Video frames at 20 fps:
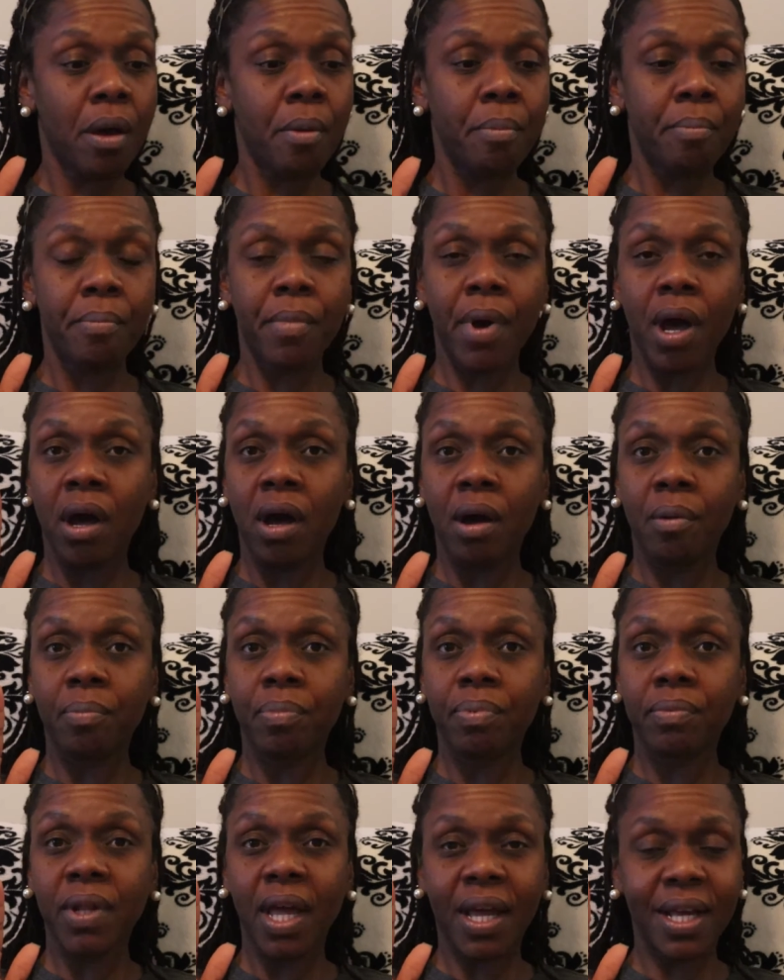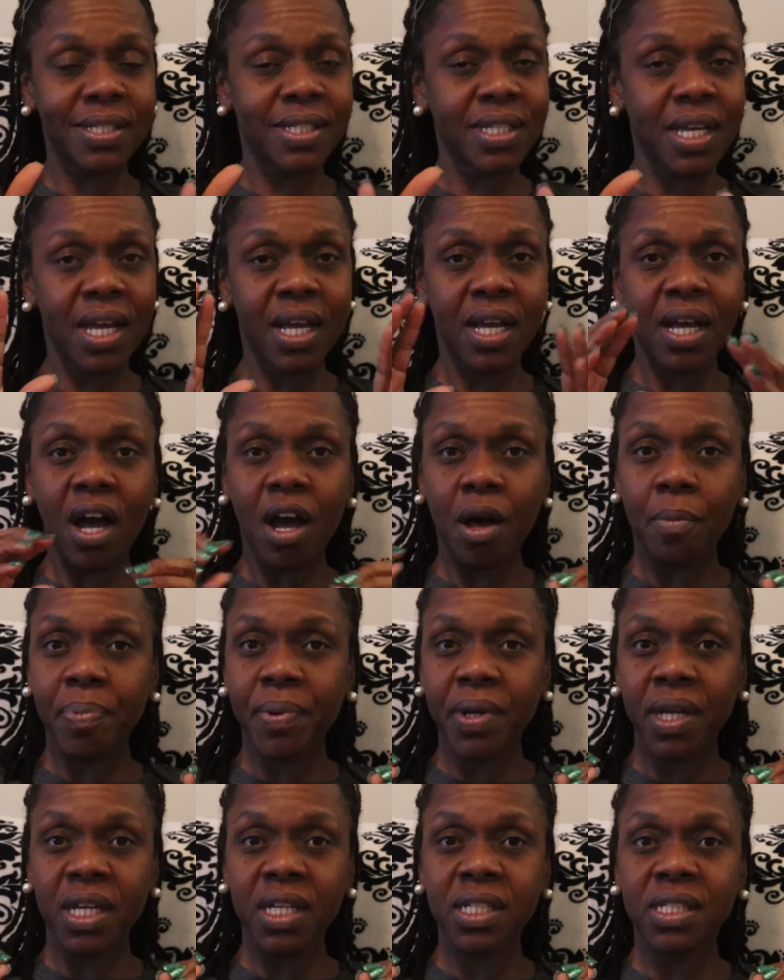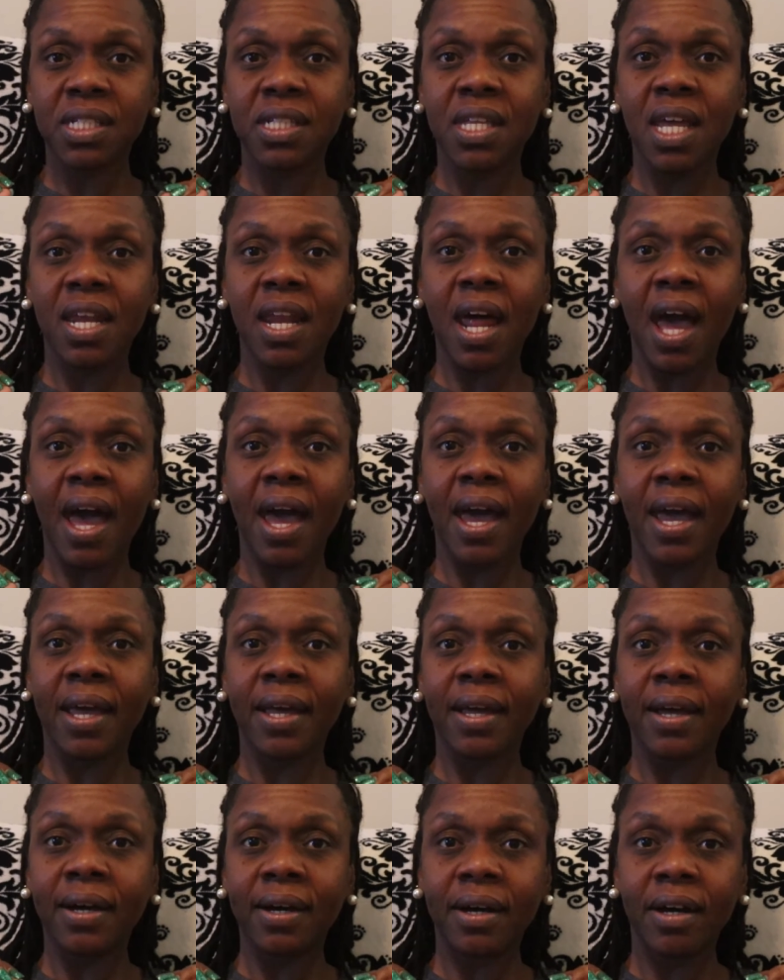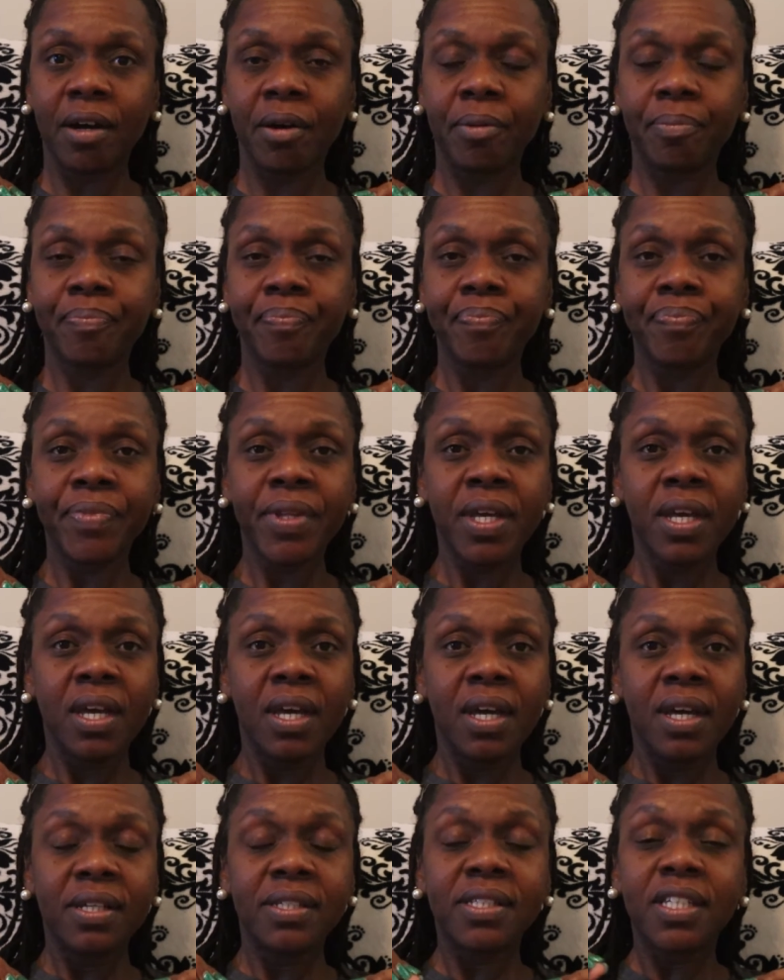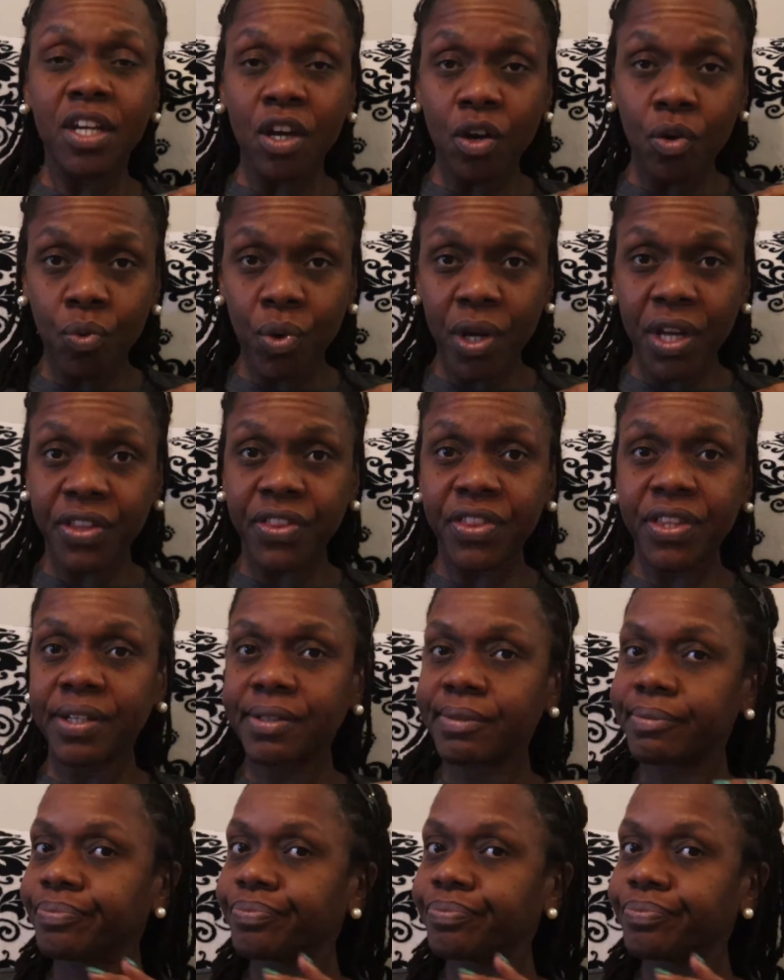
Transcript: Like I said, companies that I deal with,